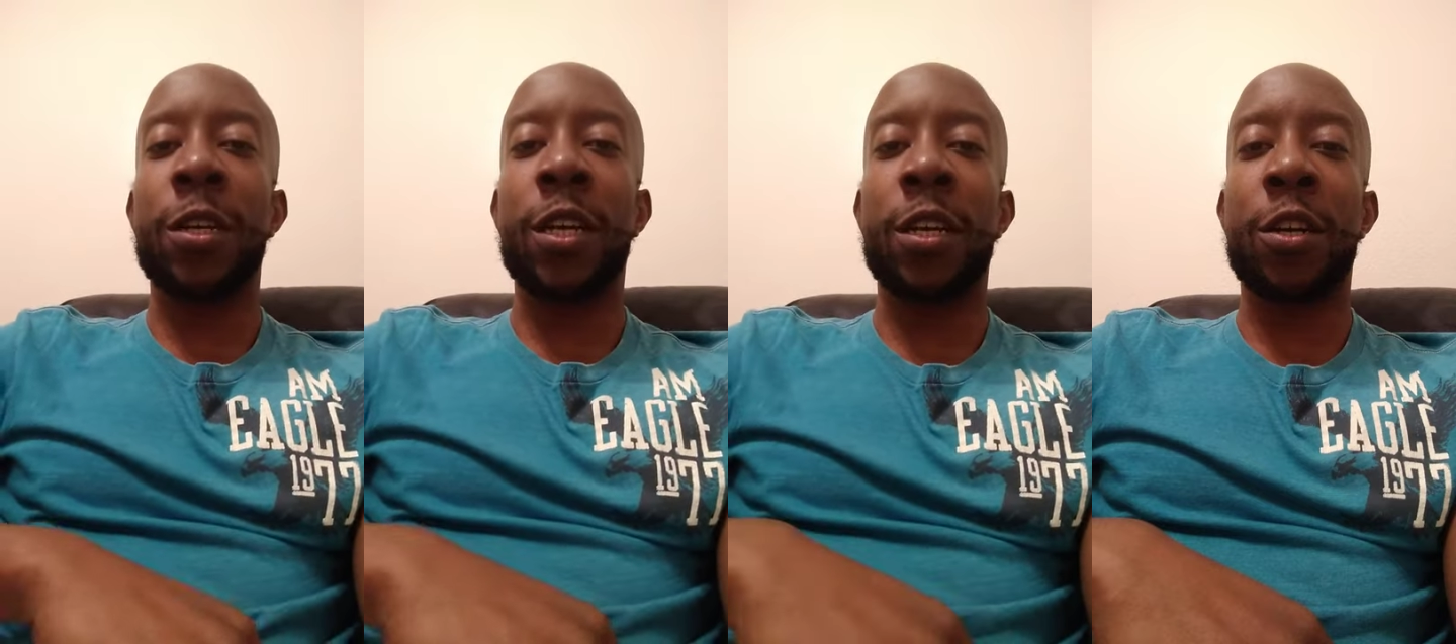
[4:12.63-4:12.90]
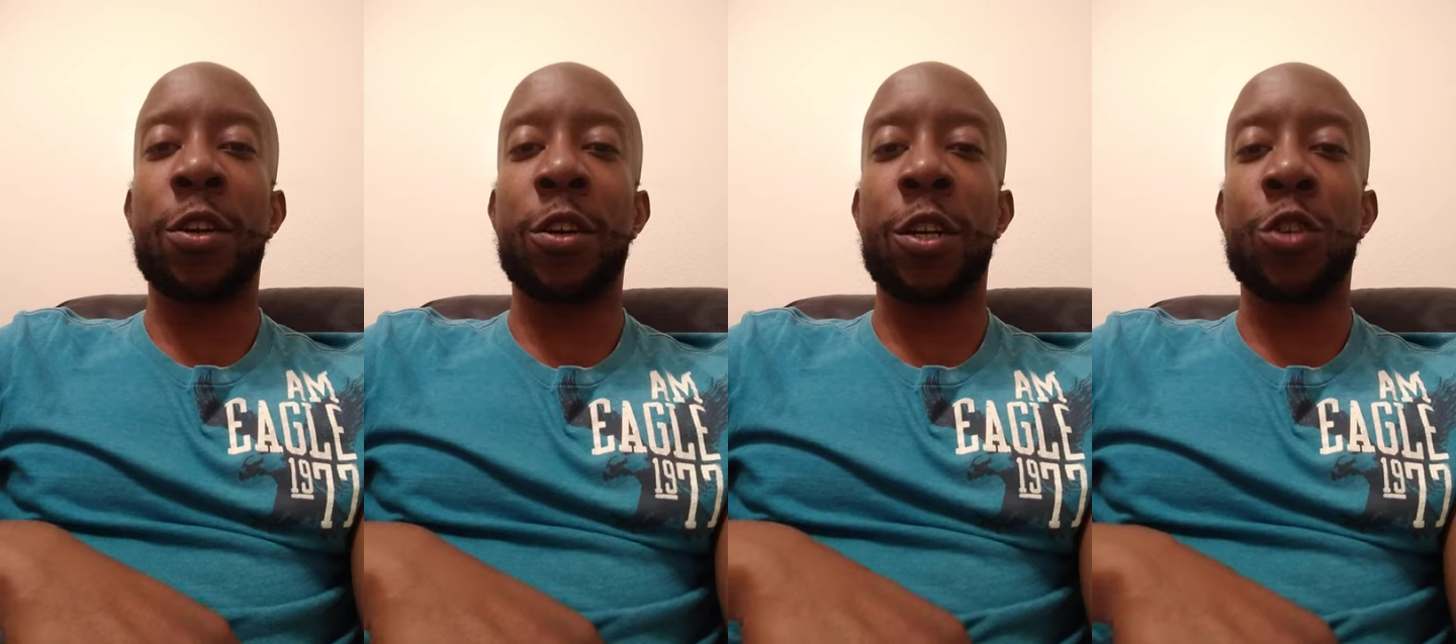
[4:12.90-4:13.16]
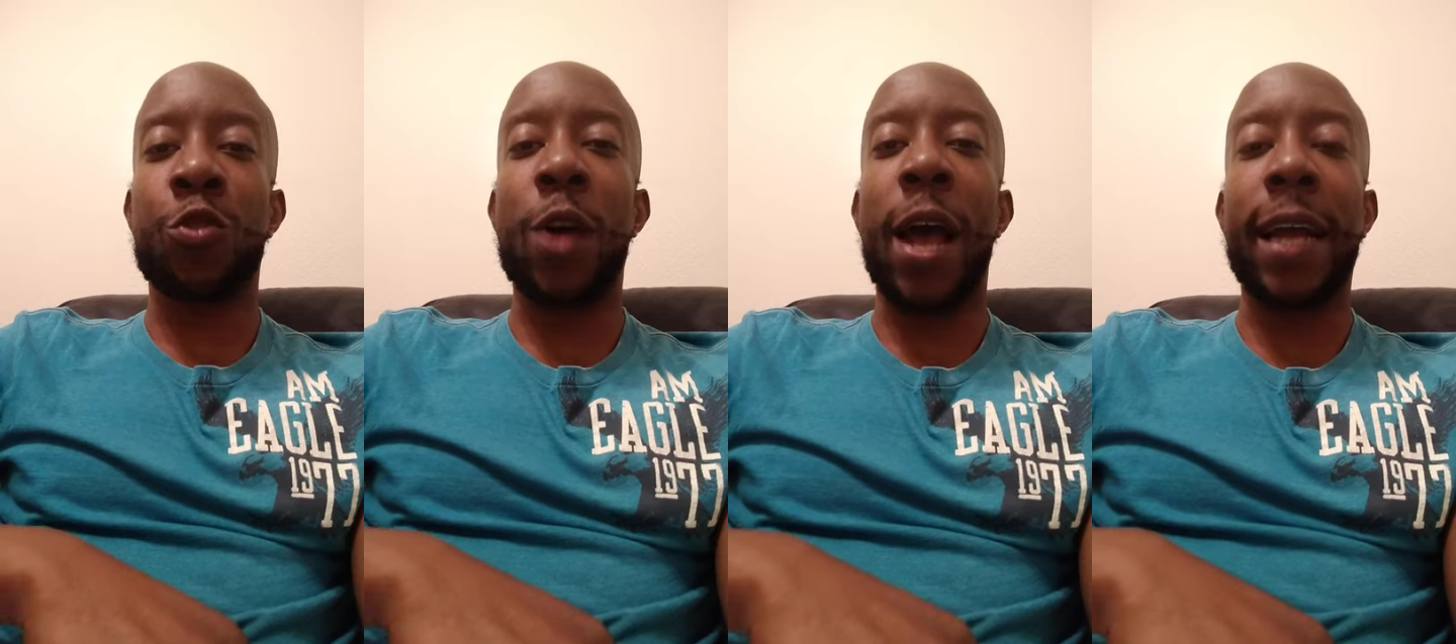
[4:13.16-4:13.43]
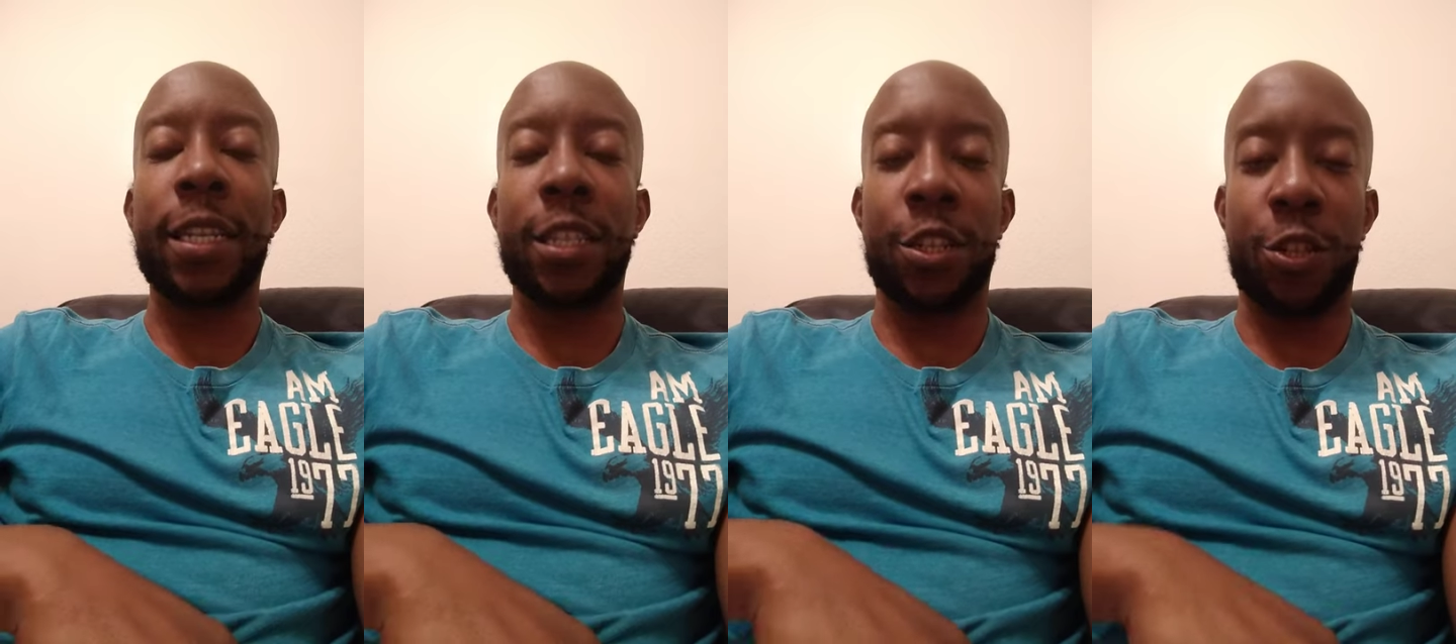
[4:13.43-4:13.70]
get her
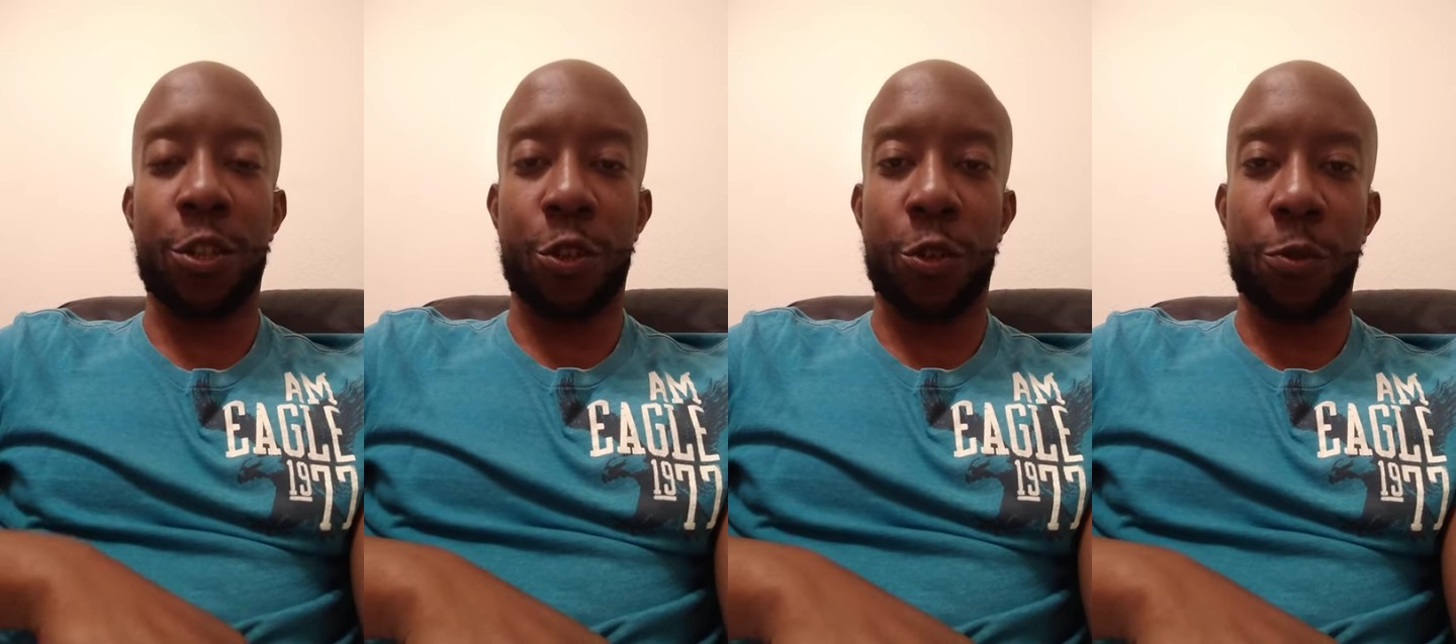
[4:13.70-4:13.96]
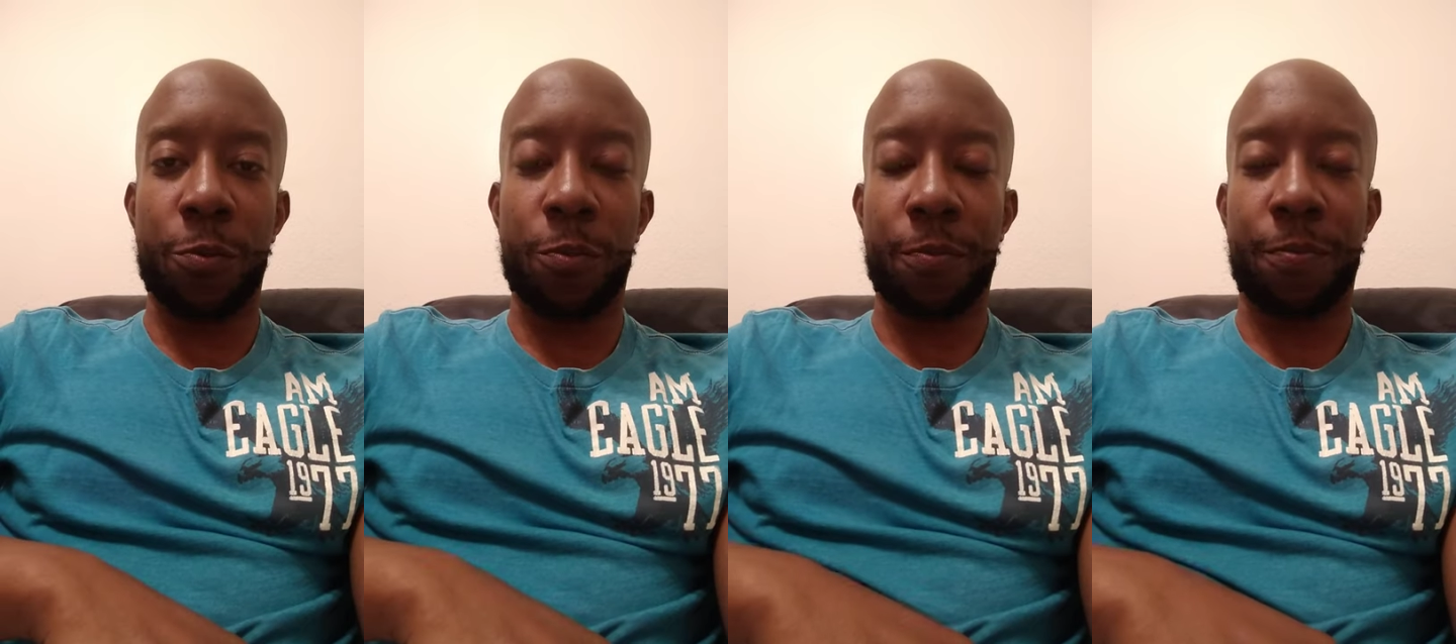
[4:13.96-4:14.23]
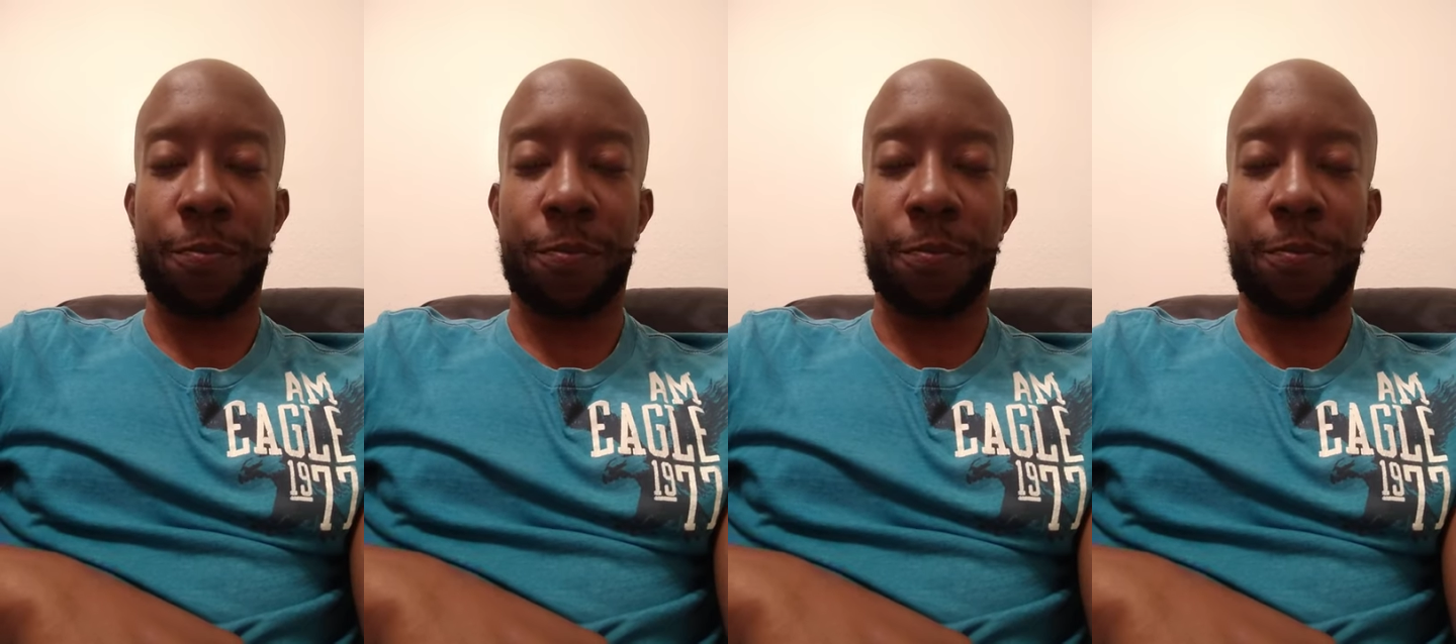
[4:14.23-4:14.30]
attracted to you?